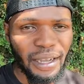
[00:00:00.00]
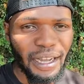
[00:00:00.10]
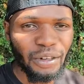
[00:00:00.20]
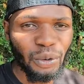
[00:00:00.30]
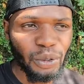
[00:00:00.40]

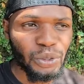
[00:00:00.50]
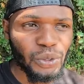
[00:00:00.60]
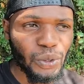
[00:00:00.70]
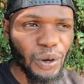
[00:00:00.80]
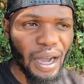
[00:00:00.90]
And
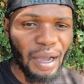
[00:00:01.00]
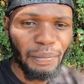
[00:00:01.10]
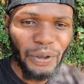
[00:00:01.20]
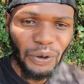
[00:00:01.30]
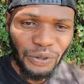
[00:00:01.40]
also,
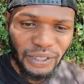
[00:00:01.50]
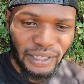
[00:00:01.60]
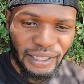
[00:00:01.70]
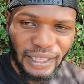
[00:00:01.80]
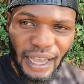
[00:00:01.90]
because
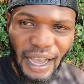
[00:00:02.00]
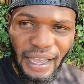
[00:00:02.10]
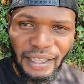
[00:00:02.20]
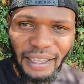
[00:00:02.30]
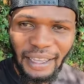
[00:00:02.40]
this
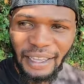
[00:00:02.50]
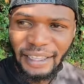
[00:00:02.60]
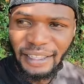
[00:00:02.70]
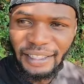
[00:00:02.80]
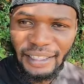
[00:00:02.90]
guy
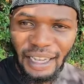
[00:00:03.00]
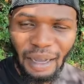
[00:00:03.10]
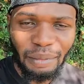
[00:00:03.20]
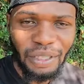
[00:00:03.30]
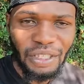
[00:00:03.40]
is
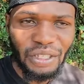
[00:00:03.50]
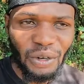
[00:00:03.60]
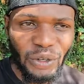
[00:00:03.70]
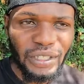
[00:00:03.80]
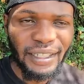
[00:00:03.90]

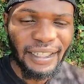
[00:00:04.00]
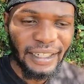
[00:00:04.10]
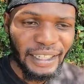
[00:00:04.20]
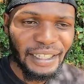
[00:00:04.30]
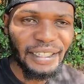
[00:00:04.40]
not
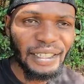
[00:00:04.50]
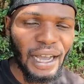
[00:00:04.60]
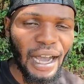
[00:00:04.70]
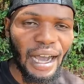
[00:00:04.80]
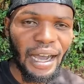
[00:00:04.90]
in his
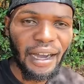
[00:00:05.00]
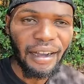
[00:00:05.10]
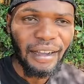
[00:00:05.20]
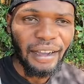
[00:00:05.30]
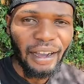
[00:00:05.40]
land,
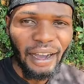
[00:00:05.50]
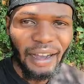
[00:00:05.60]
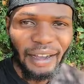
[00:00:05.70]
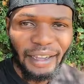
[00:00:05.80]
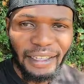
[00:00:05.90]

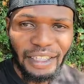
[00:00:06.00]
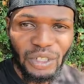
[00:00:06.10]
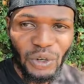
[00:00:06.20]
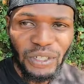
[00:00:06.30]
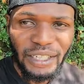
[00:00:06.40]
he's
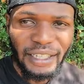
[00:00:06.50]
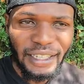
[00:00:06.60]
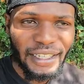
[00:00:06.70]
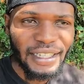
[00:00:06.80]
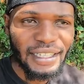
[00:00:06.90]
not in
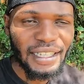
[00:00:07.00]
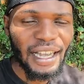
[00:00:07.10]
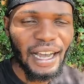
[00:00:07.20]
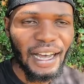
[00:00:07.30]
his,